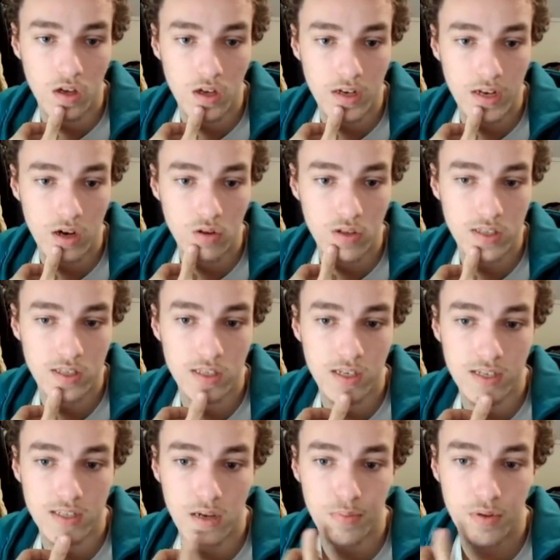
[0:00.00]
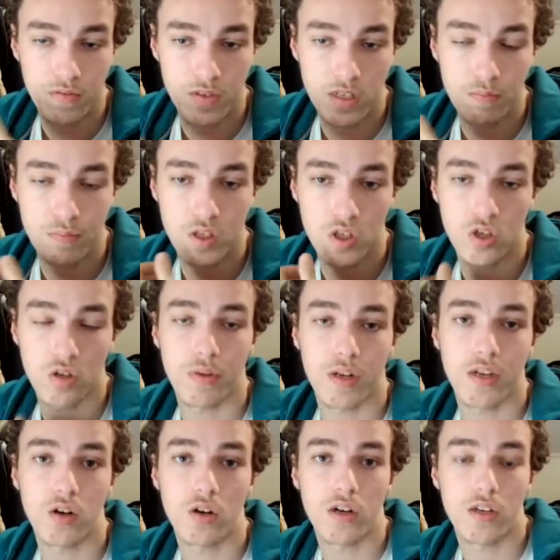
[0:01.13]
Now, this is an example of the same position, but
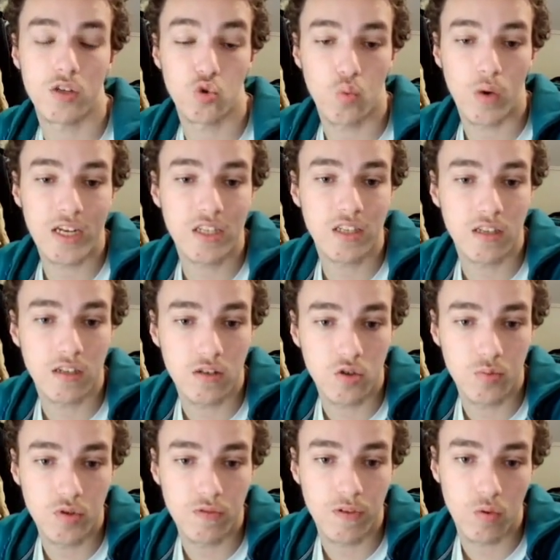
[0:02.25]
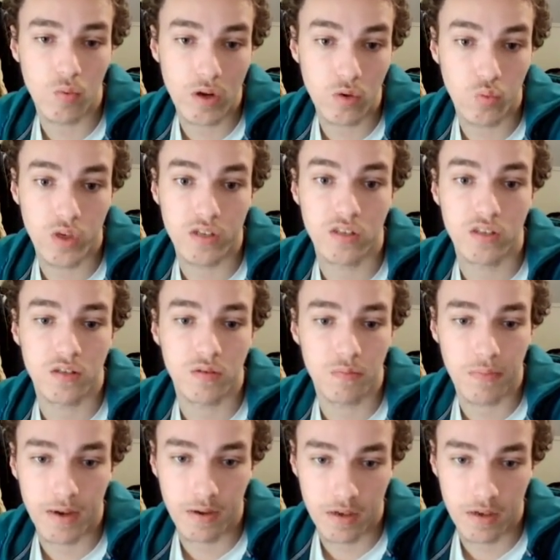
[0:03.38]
here it's white to move, and white wins by